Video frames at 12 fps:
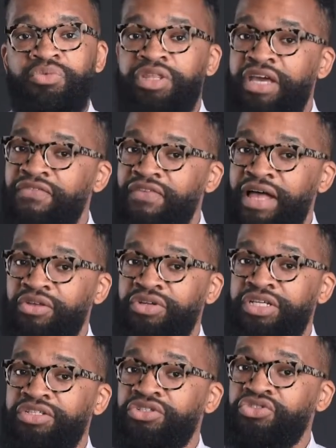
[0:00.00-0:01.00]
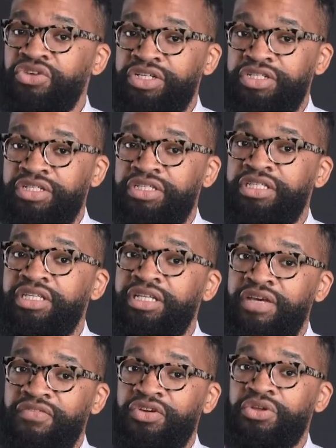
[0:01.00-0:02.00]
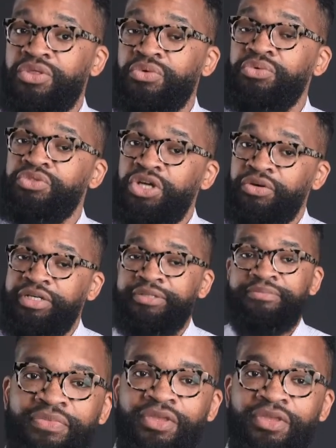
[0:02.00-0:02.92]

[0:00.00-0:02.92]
when they followed his instructions delivered through Jonah.